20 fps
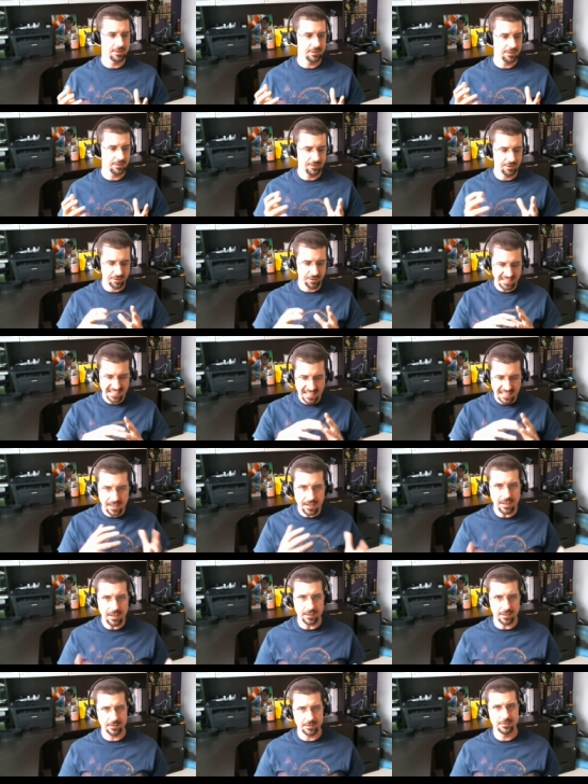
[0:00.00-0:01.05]
eh, they're
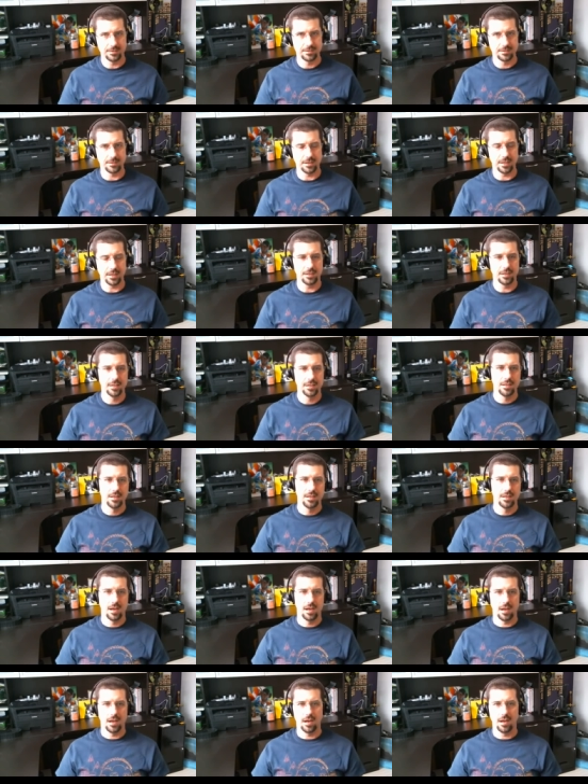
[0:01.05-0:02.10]
getting it, right?
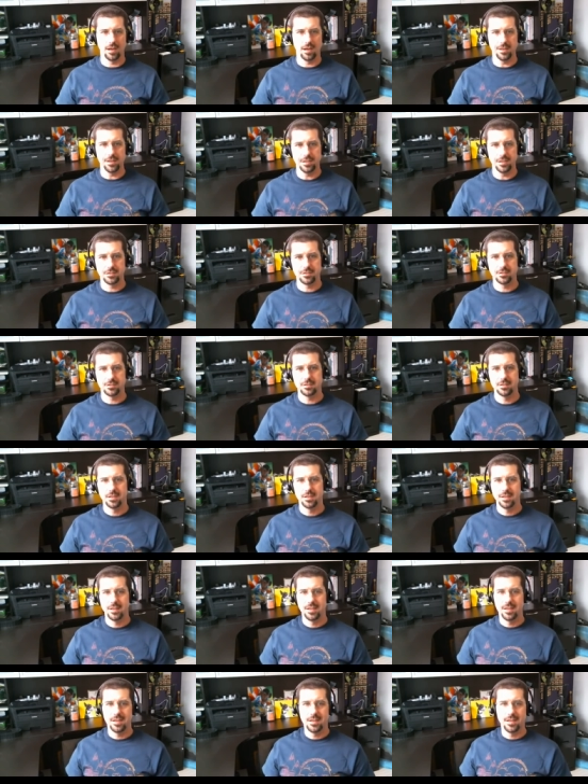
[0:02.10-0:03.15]
Uh, it's,
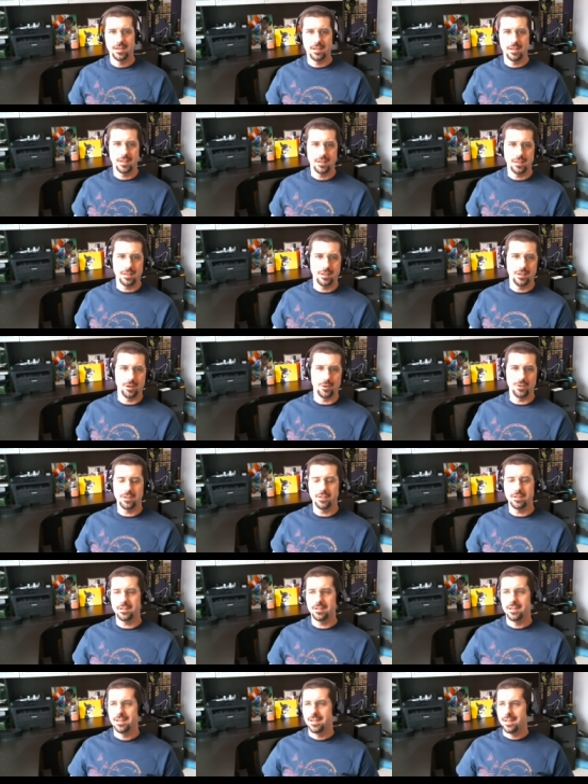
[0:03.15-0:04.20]
you know,
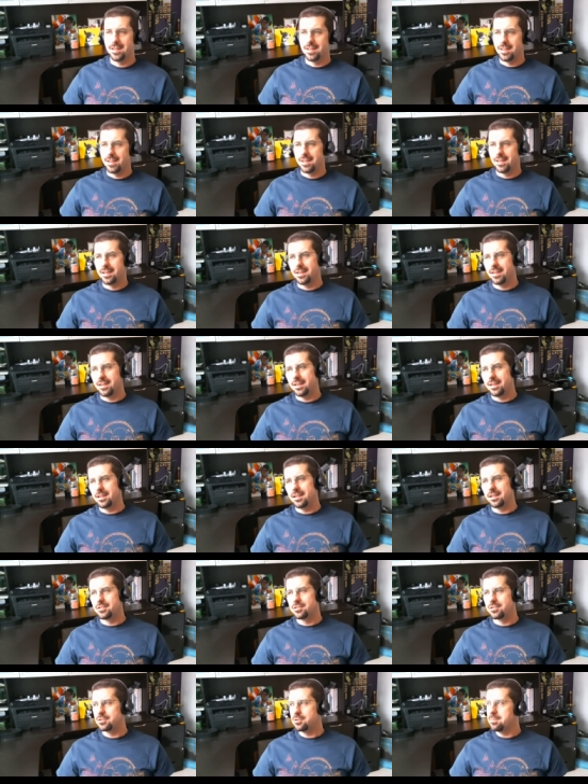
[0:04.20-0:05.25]
it,
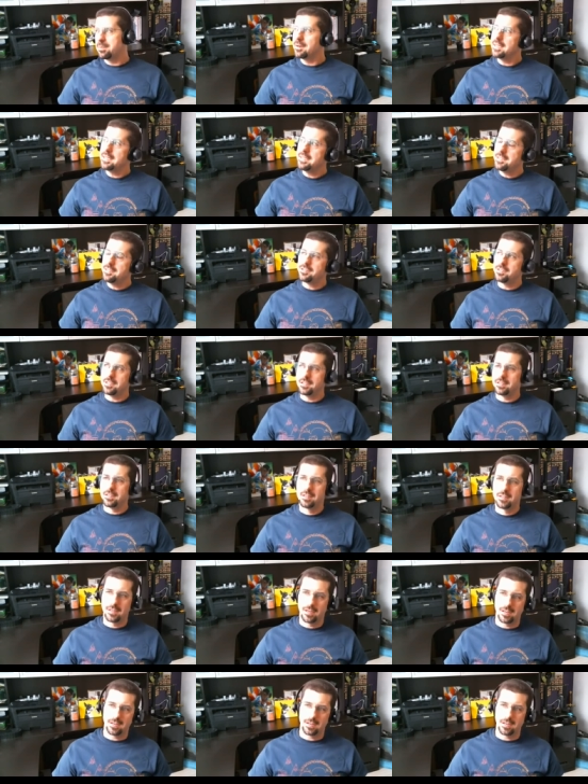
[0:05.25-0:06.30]
it's super easy.
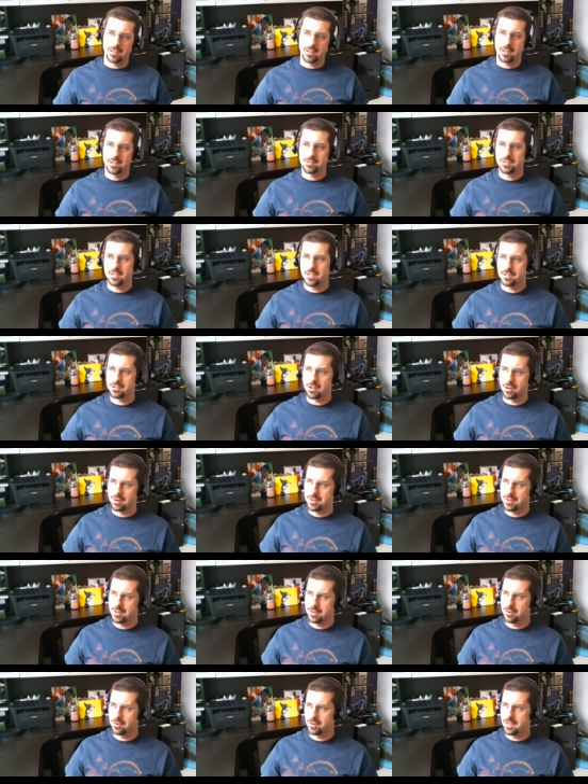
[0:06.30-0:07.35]
I, I say it's hard
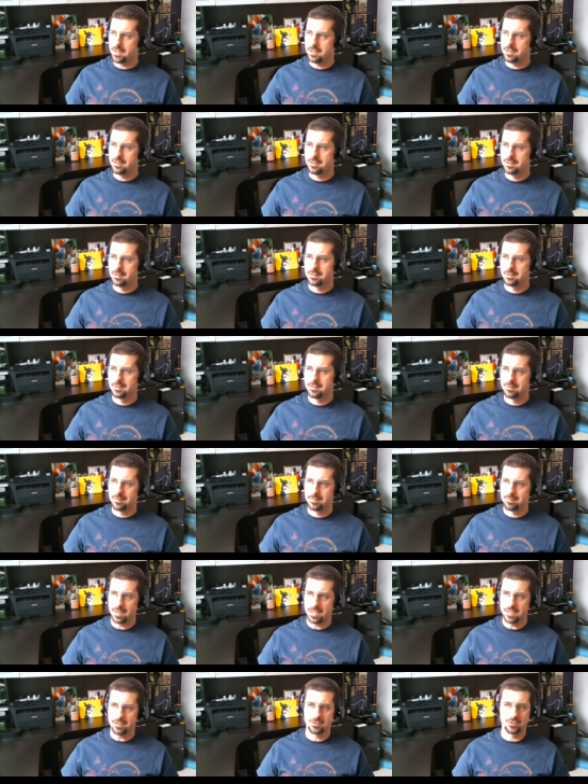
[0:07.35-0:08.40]
to grade
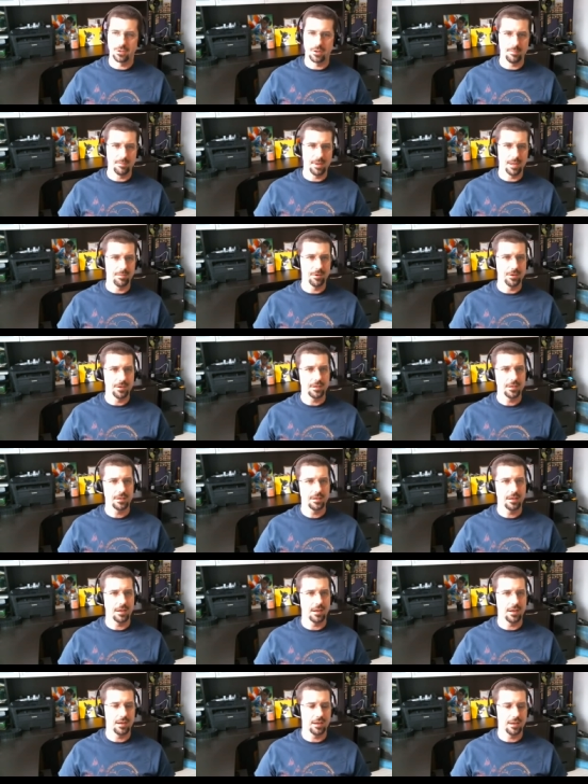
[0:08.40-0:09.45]
based on memory.
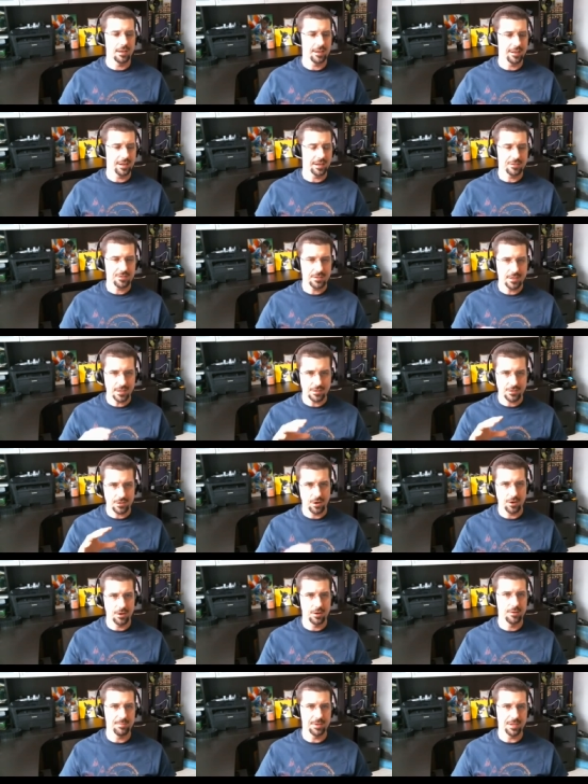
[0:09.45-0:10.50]
Uh, and I say it's
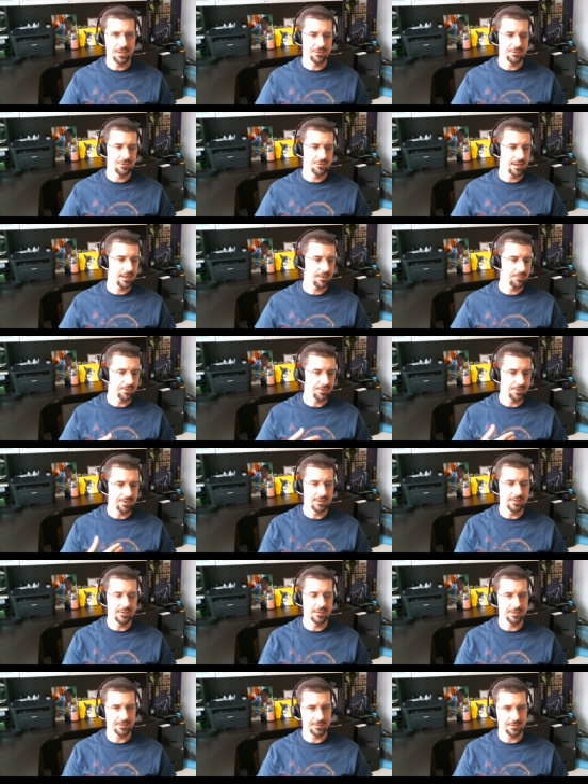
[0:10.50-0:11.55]
hard because you're not
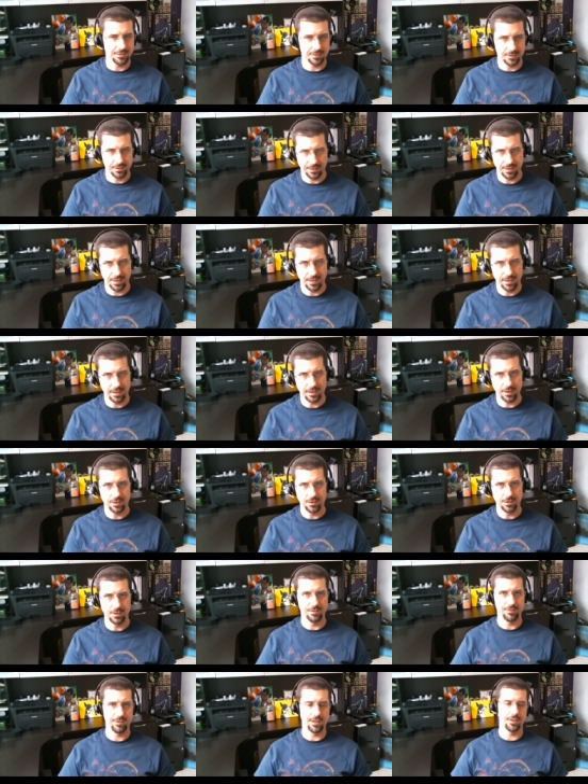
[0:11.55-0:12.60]
really necessarily getting a
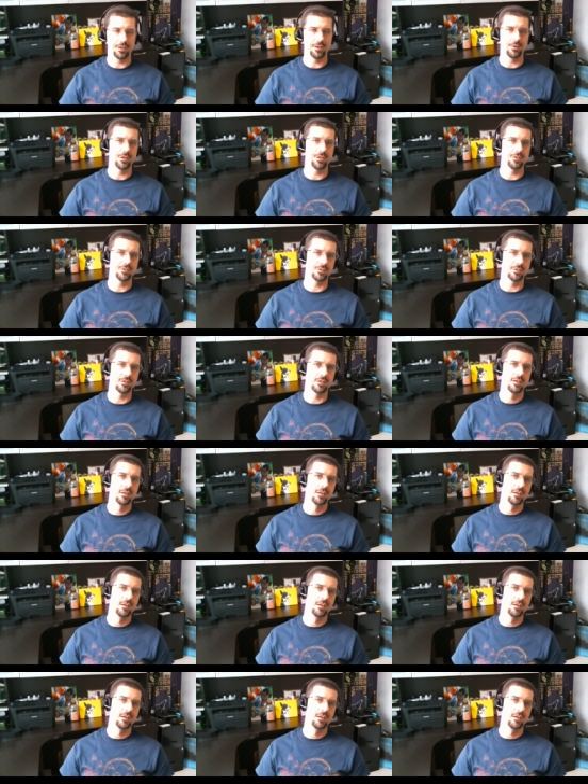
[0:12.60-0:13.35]
good evaluation.